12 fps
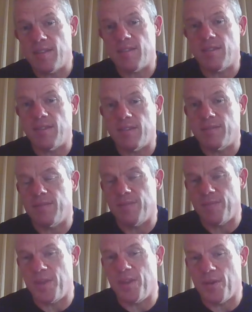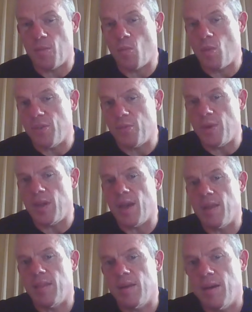So once we
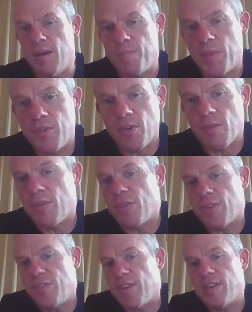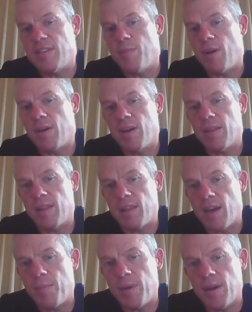get the JORC resources out to market, I think
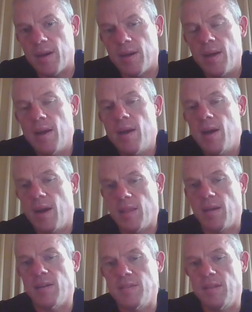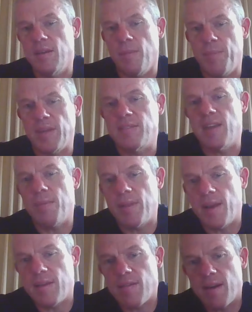that'll be a big step in
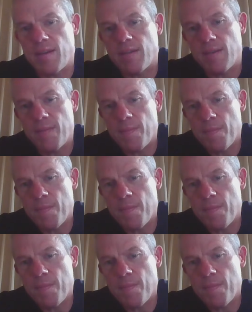that direction.